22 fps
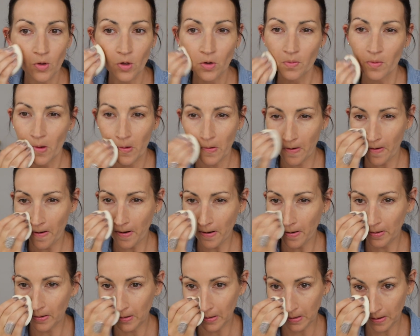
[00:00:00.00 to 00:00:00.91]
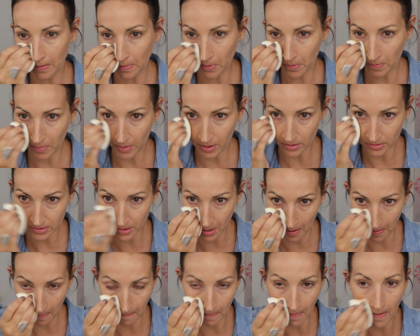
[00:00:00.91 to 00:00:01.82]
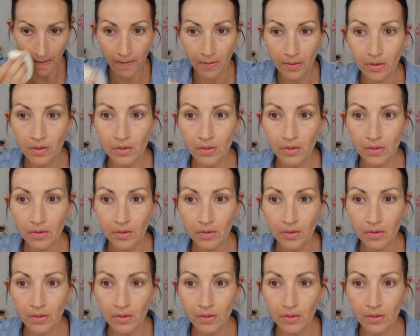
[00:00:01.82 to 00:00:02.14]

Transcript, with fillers: Oh my God, it's giving me some.